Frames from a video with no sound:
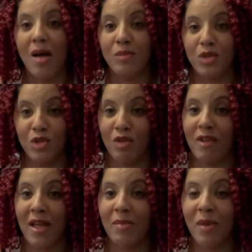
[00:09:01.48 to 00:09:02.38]
I'm
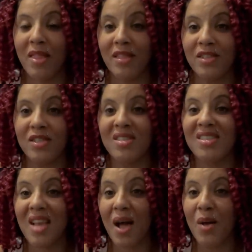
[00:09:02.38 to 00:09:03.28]
sorry, but there's just
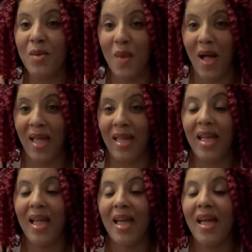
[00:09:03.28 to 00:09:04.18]
no way
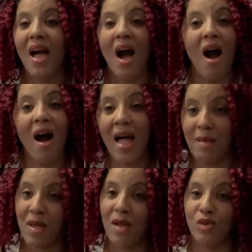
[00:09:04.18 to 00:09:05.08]
I
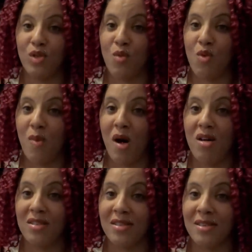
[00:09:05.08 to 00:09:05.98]
am going to walk past